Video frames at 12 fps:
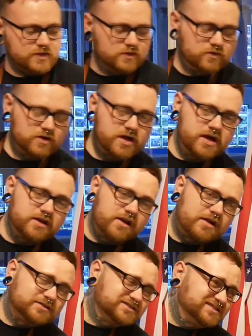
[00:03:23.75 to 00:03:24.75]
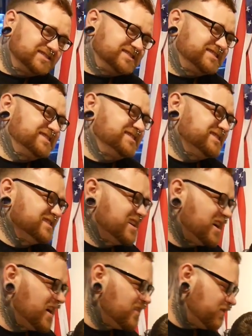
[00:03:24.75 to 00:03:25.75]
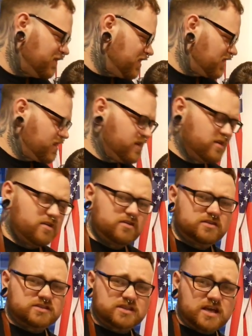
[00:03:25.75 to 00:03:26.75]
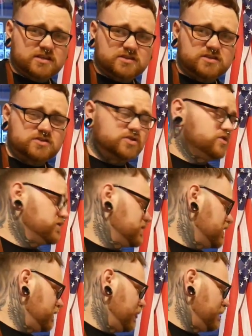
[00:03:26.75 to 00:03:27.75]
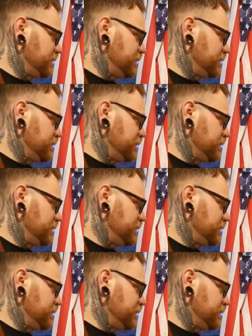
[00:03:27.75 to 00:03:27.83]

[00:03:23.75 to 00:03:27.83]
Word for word: Right. Uh, so that's the two done.